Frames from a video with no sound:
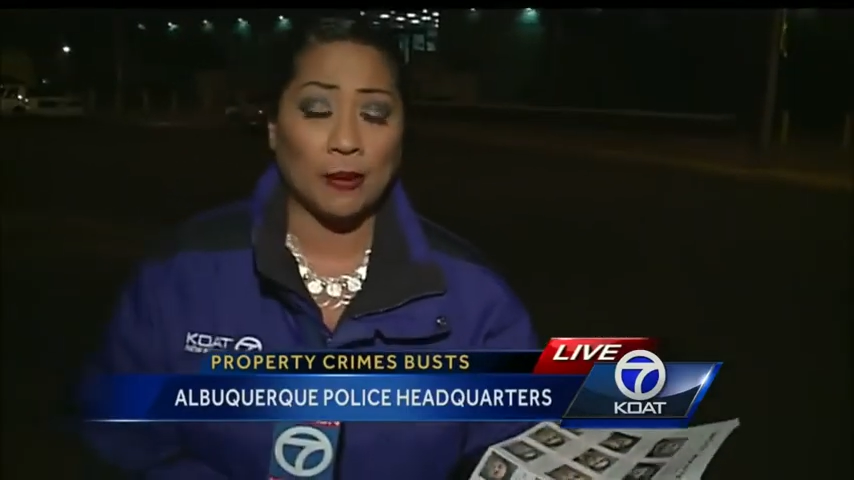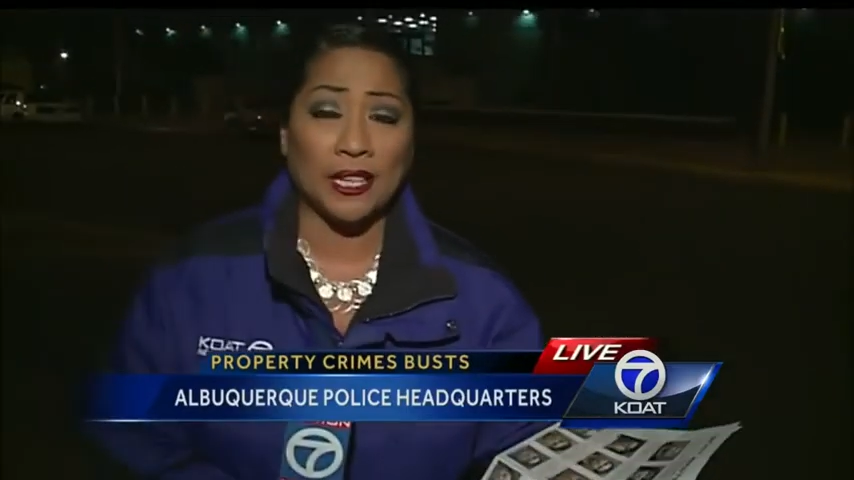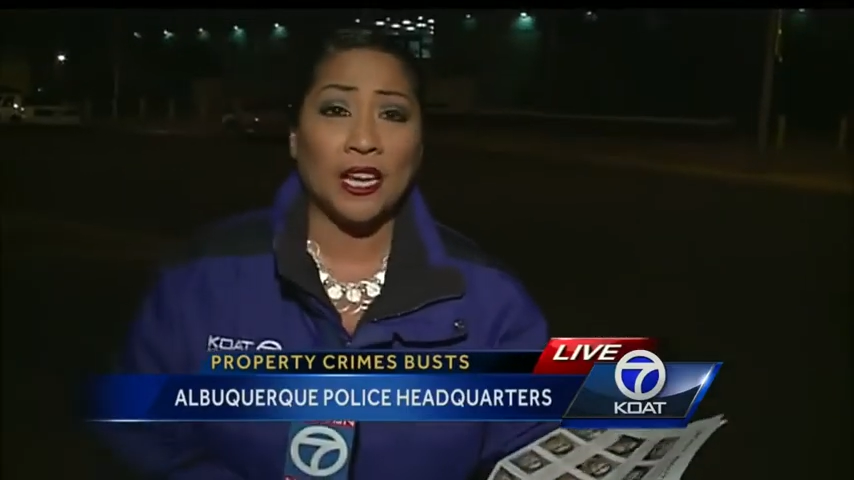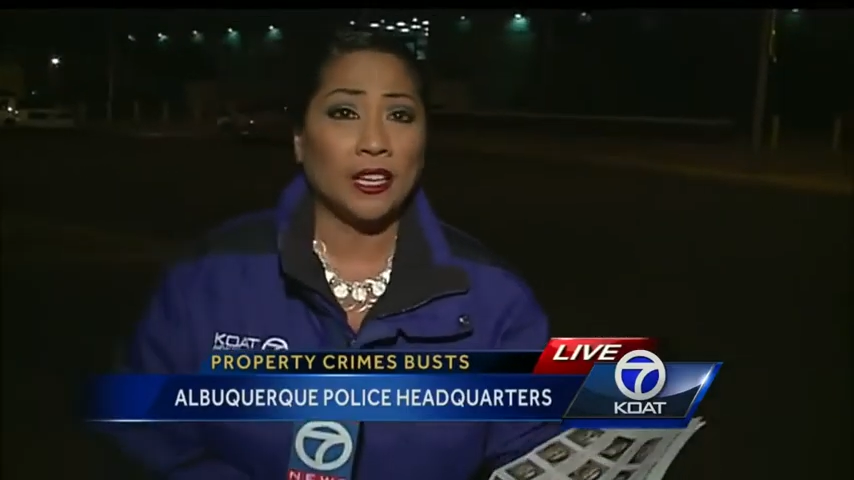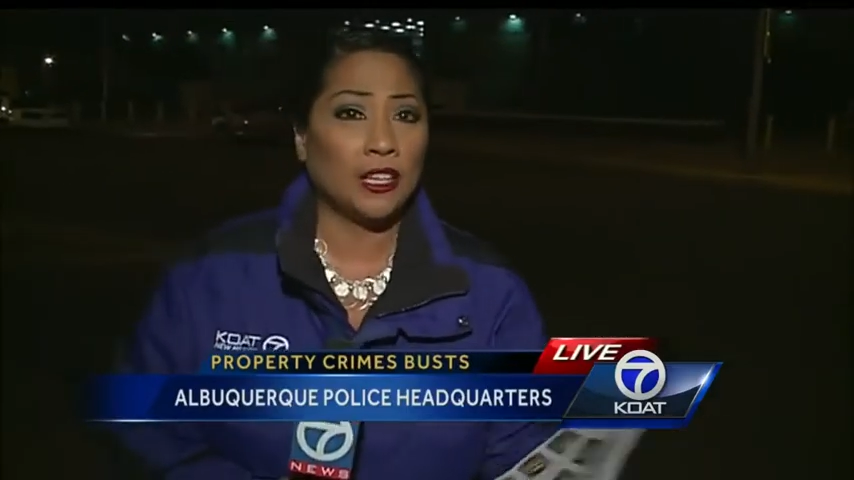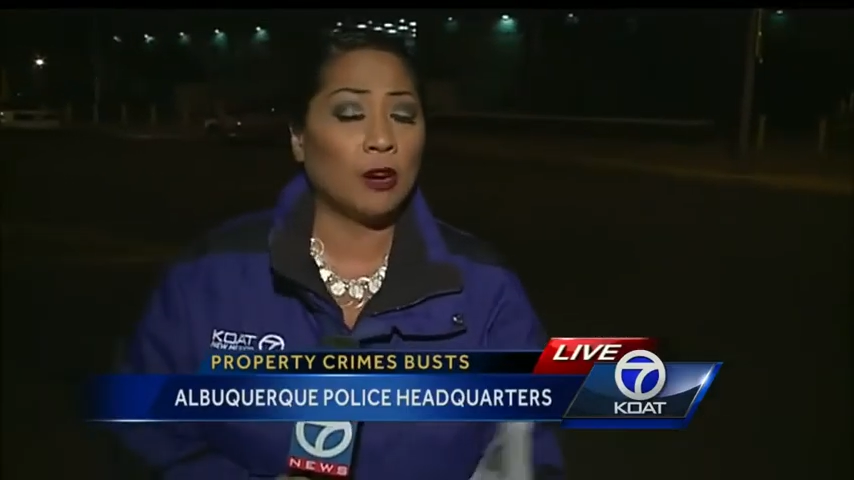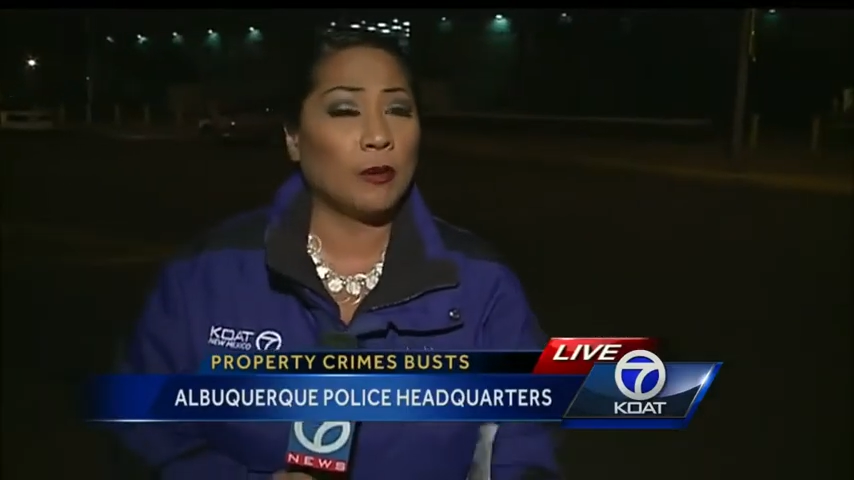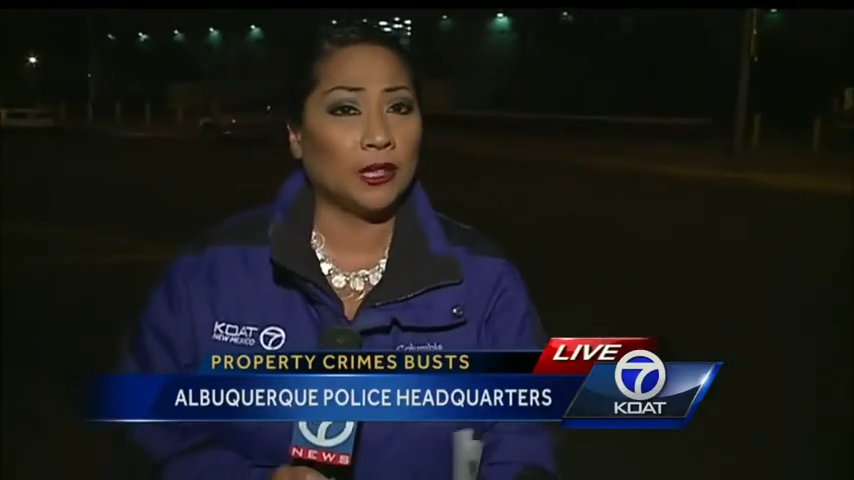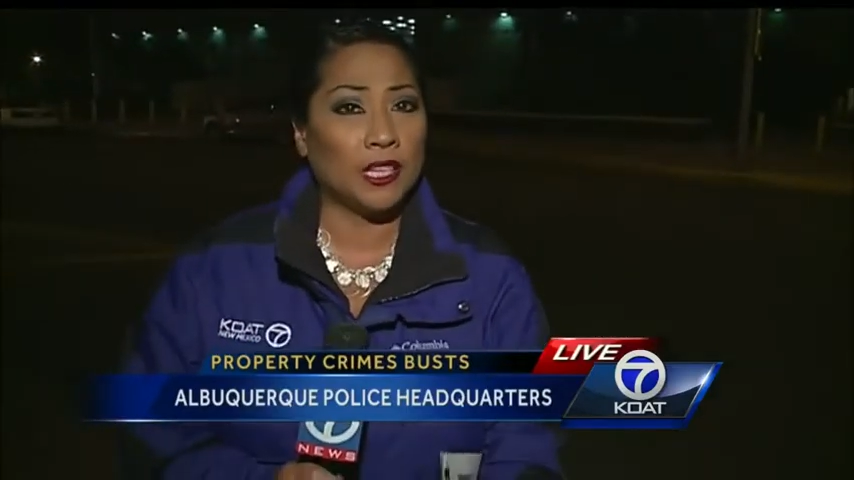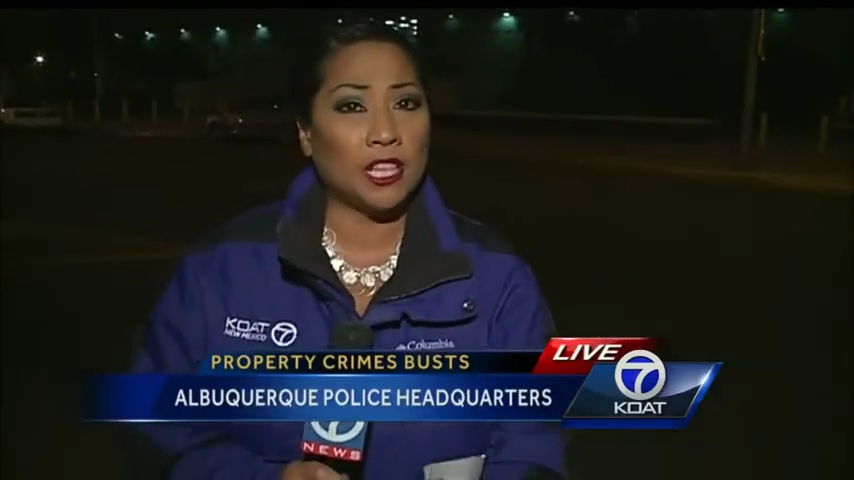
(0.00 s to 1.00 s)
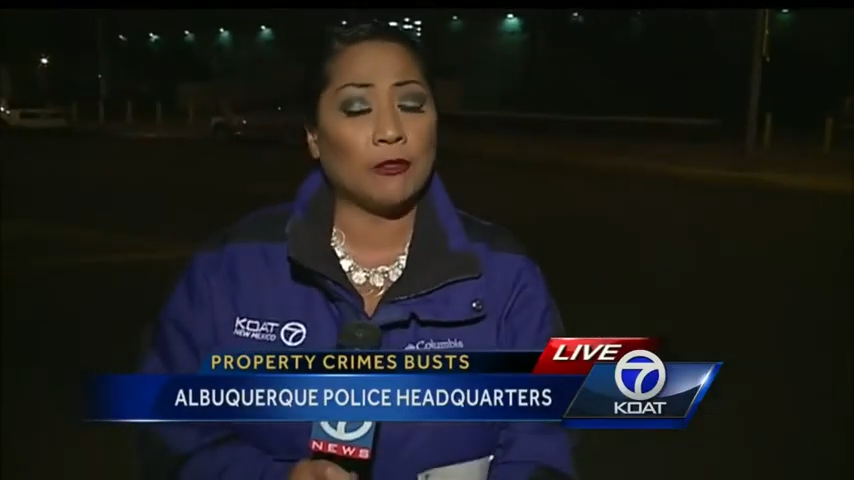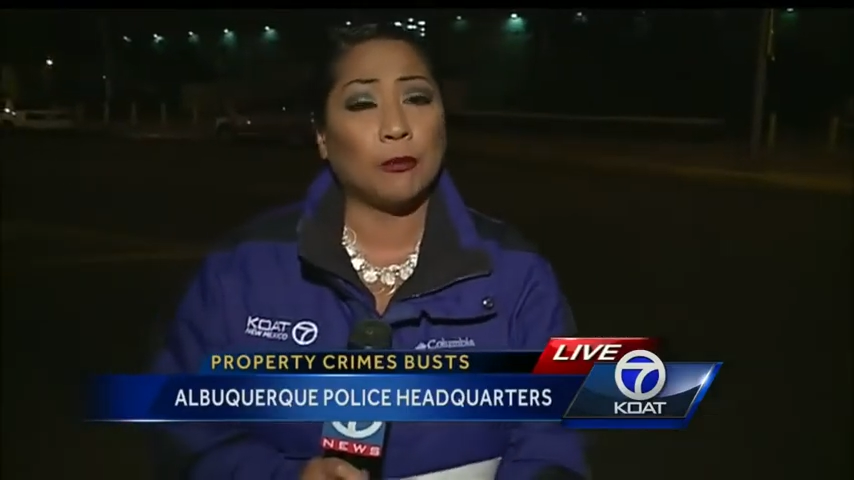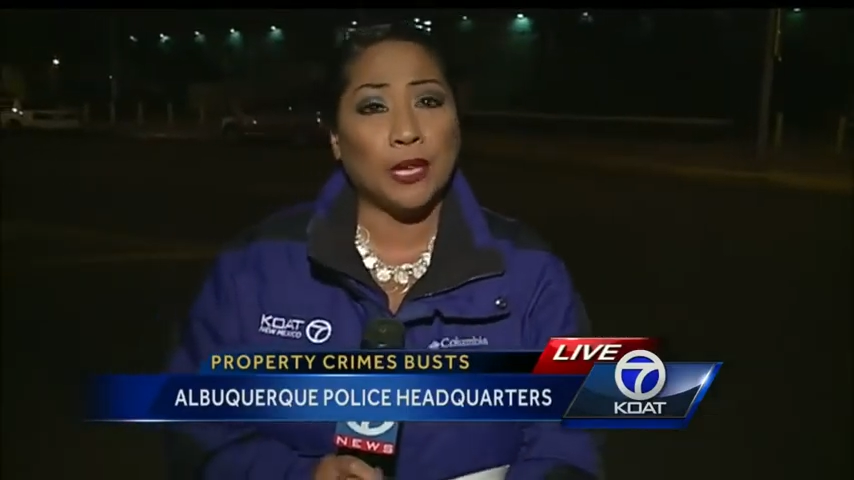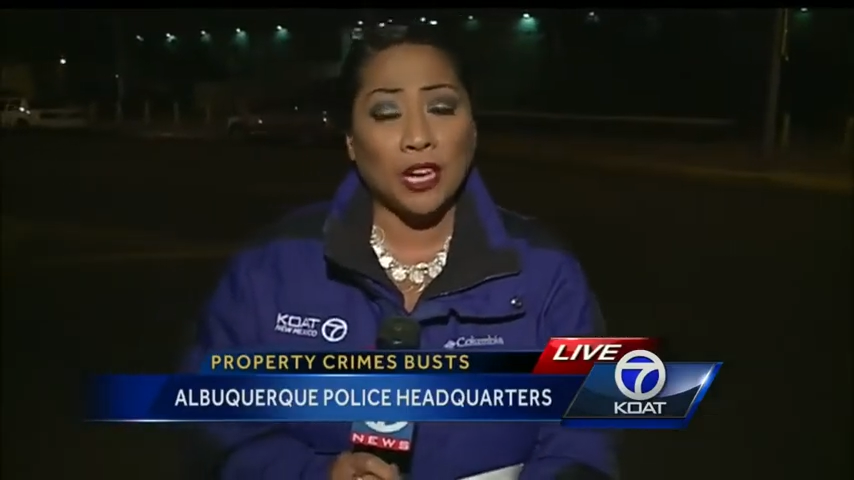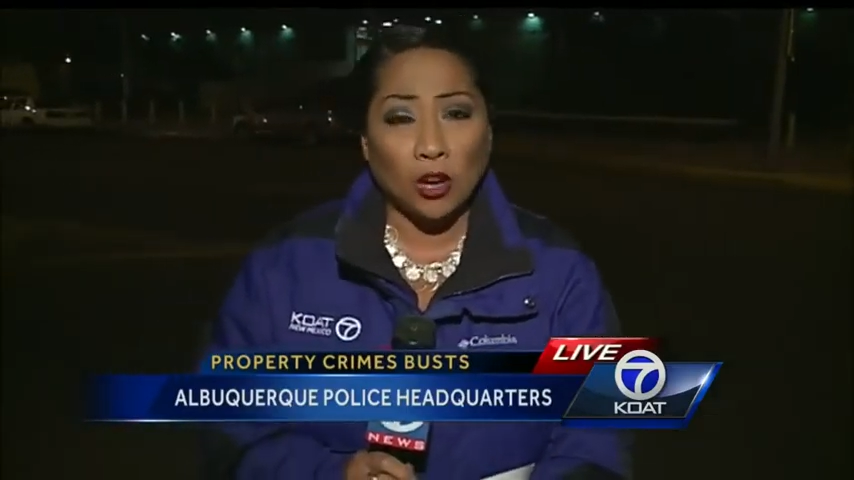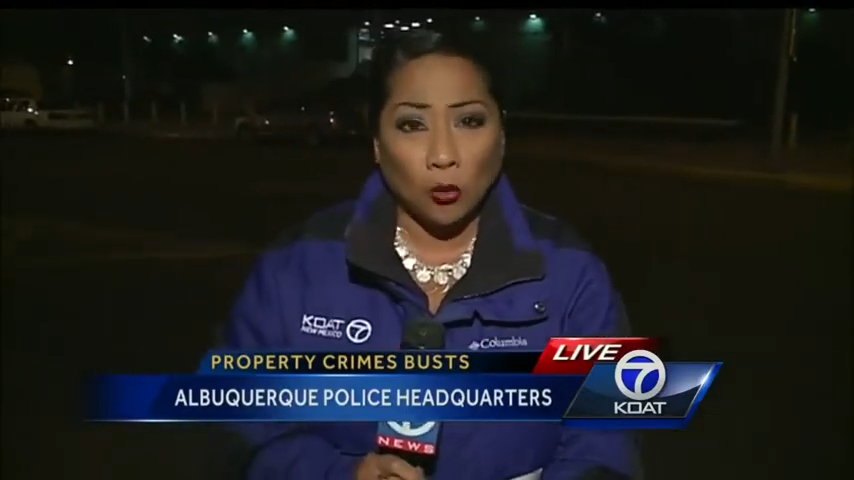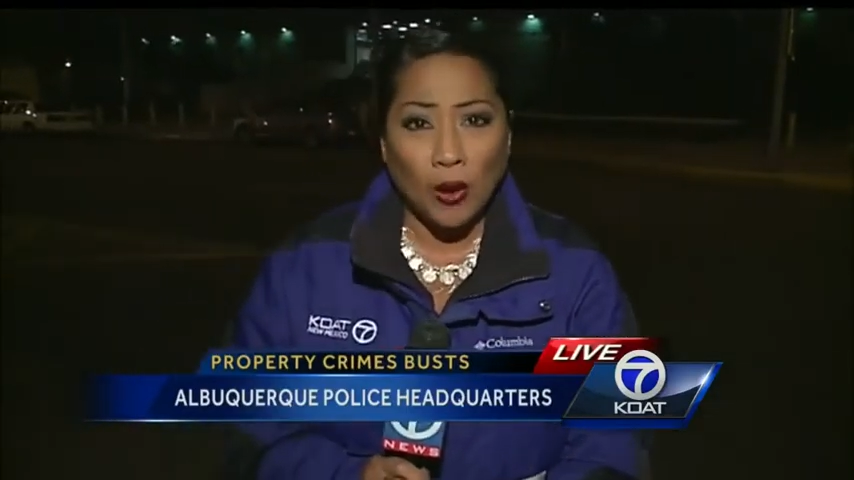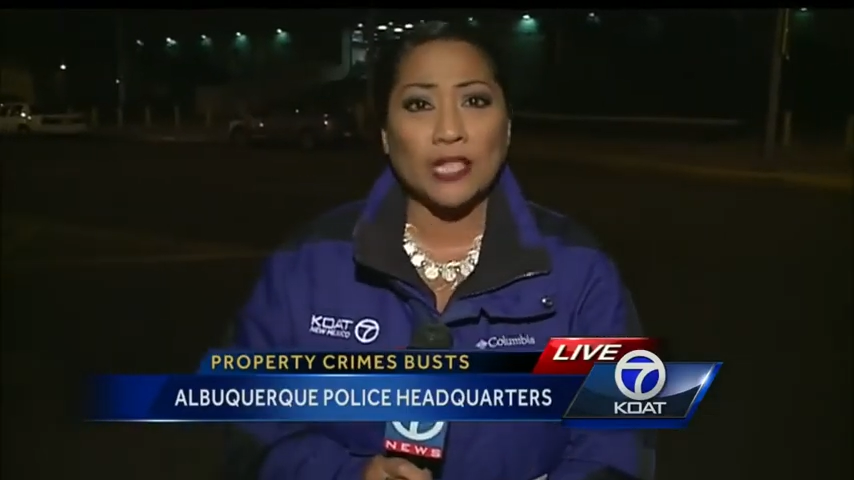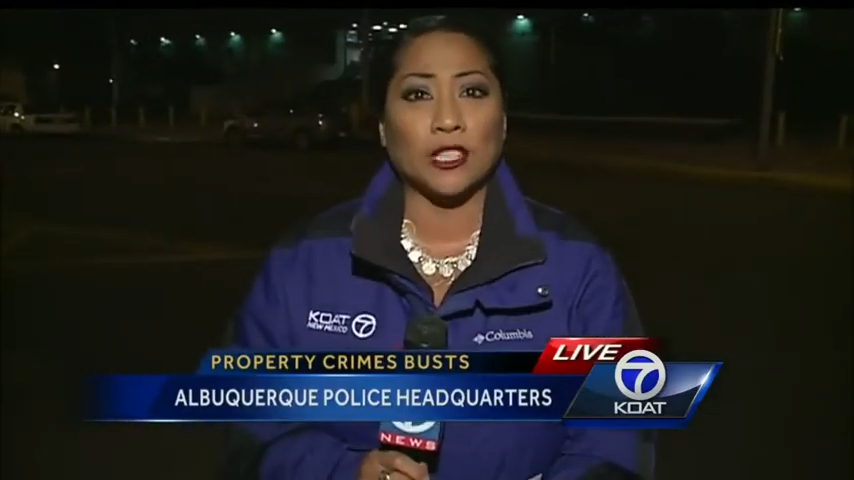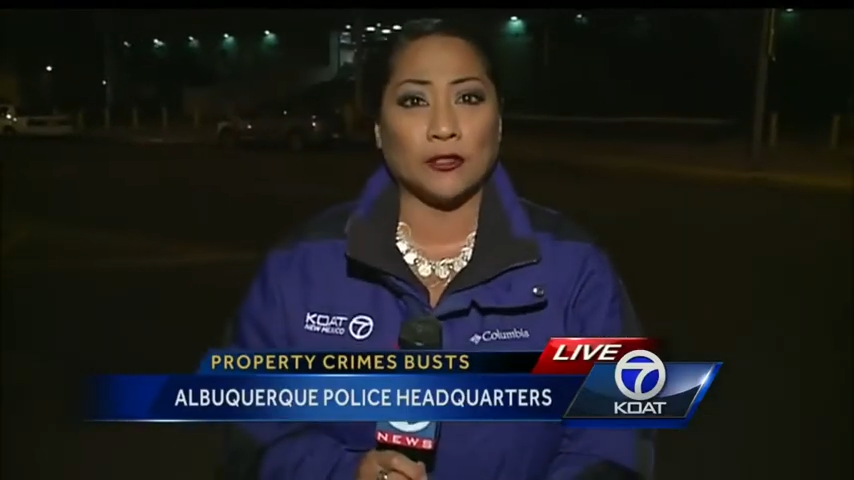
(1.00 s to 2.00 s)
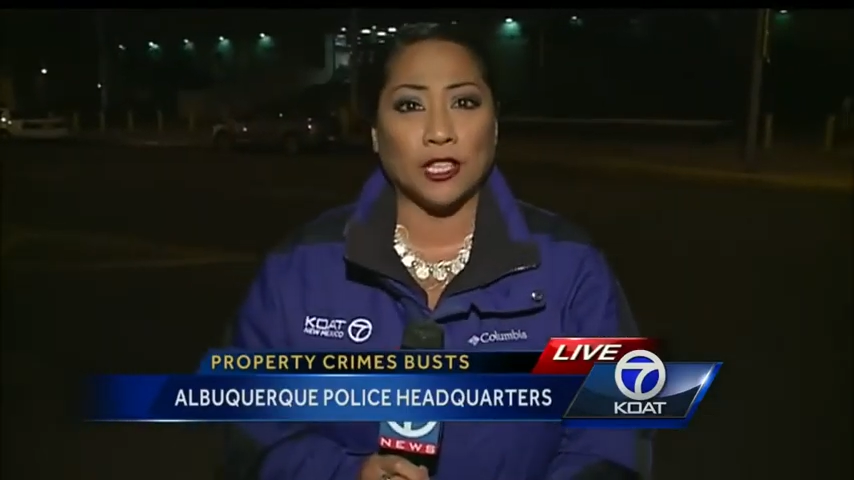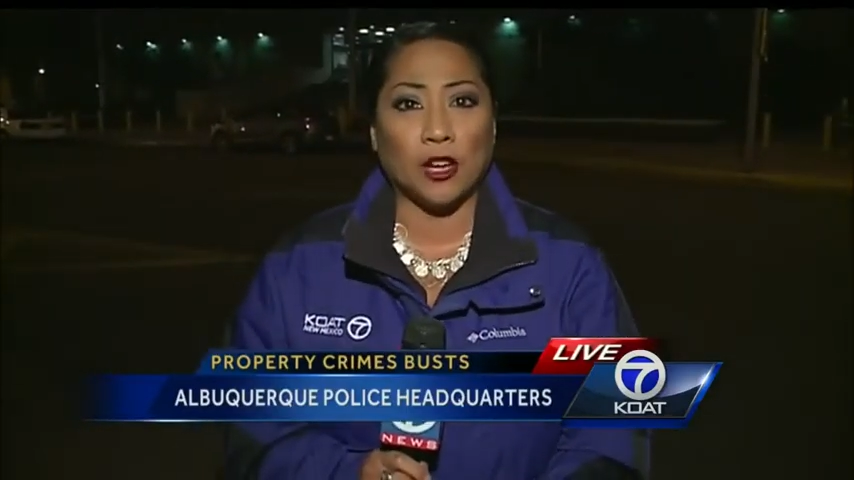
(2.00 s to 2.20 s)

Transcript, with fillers: But, you know, police have been aggressively